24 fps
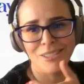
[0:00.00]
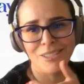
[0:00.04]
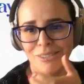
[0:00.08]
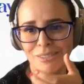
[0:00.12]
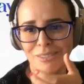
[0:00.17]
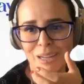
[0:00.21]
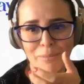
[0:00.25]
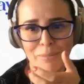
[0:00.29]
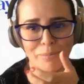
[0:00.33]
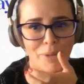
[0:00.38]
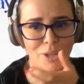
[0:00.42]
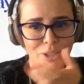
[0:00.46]
I don't
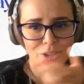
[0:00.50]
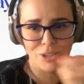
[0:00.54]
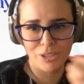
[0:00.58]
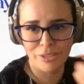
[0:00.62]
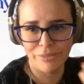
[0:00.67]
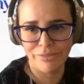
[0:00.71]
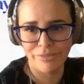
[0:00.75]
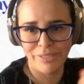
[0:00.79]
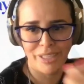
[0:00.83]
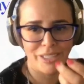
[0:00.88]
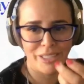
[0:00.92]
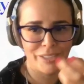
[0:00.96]
know, a
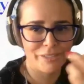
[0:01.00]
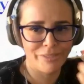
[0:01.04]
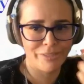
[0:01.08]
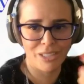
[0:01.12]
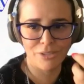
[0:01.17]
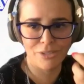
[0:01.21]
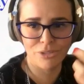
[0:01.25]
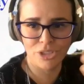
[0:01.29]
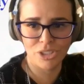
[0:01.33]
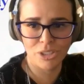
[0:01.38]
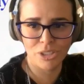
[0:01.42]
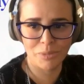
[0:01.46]
bunch of things,
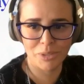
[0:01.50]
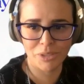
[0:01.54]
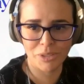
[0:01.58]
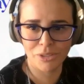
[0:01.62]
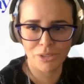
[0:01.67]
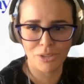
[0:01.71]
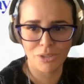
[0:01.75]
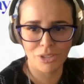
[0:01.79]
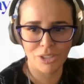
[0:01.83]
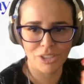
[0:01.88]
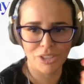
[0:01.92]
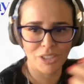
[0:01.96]

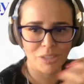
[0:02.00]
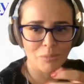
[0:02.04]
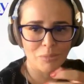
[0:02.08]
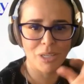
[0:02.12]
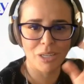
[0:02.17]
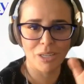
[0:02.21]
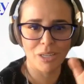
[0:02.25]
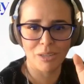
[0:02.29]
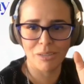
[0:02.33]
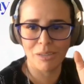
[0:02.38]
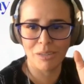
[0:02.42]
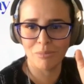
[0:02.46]
fellowships,
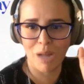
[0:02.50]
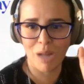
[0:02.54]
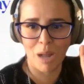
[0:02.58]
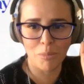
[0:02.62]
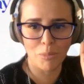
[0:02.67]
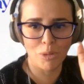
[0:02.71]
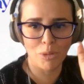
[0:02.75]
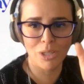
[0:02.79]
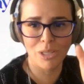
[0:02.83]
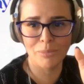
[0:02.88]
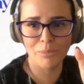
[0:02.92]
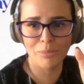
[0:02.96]
scholarships.
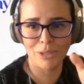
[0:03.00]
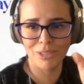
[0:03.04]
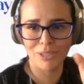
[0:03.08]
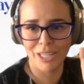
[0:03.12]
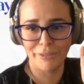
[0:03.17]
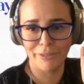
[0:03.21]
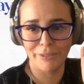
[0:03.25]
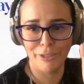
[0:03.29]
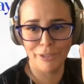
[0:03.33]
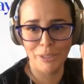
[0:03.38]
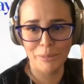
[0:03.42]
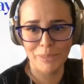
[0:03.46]
I'm all
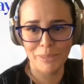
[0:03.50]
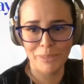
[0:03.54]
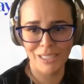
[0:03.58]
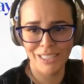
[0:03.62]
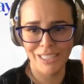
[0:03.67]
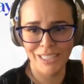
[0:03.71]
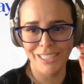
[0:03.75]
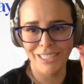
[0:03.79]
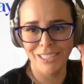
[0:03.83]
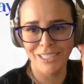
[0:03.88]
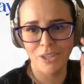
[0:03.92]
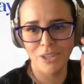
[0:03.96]
about free
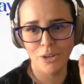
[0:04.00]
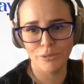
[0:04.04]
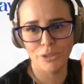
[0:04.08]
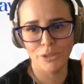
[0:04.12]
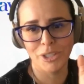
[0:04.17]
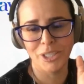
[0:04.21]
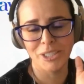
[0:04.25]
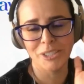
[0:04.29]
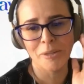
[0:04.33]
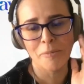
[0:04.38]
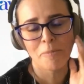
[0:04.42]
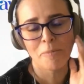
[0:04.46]
money, you
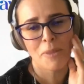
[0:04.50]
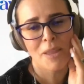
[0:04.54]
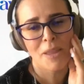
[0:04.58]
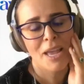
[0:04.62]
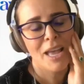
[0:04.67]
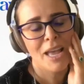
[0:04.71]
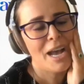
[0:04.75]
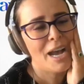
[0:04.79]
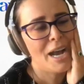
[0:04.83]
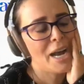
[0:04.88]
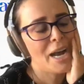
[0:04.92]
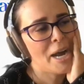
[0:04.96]
go for it.
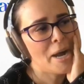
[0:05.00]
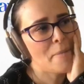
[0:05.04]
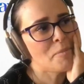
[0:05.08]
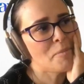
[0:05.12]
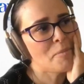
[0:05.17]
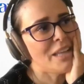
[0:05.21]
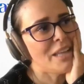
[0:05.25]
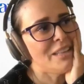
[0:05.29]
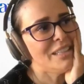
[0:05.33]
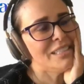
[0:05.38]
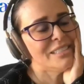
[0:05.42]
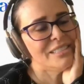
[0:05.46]

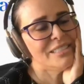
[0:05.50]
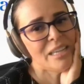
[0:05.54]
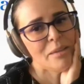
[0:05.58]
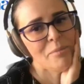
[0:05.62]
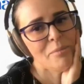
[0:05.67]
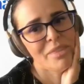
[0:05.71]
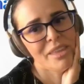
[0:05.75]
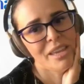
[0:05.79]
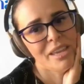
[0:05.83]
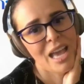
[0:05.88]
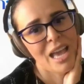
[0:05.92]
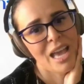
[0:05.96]
And the
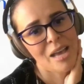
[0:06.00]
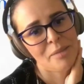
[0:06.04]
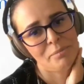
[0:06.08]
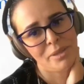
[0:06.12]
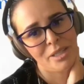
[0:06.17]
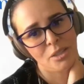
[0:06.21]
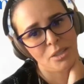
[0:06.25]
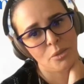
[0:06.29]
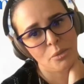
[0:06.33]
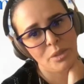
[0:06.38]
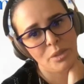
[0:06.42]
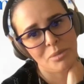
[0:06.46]
same thing
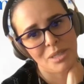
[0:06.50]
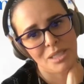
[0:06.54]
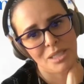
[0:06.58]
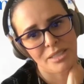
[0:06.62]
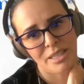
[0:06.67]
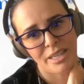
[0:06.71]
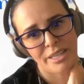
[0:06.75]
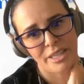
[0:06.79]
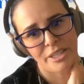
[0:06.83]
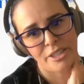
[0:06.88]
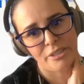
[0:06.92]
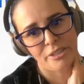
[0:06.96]
happened with
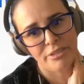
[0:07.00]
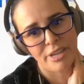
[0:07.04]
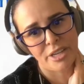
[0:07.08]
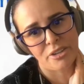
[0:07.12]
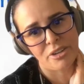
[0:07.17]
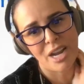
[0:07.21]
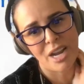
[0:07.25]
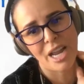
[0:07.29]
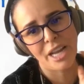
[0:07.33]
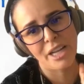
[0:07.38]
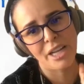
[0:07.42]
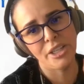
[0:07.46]
MedTech
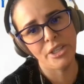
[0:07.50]
Innovator.